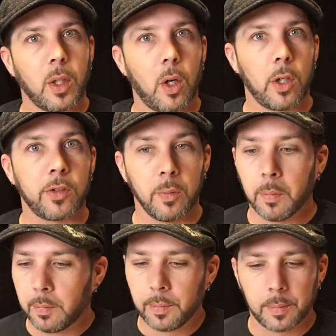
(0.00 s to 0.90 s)

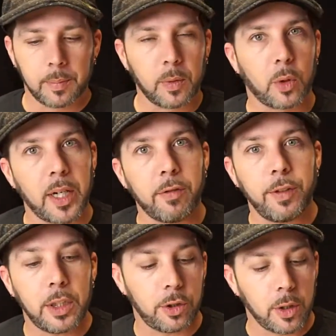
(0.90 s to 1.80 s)
Awesome, great
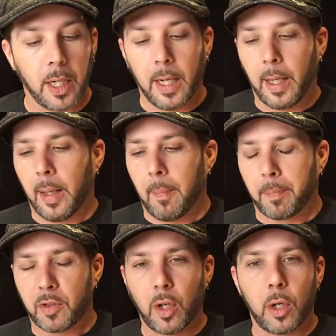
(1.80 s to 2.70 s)
feature.
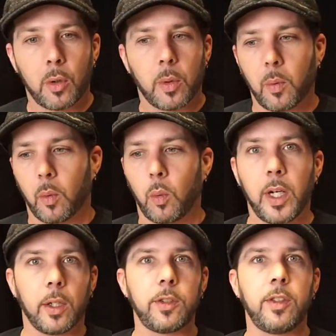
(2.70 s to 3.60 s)
So
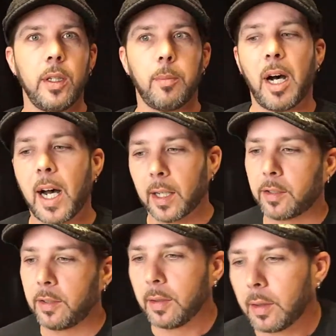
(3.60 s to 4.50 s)
what else is in the box?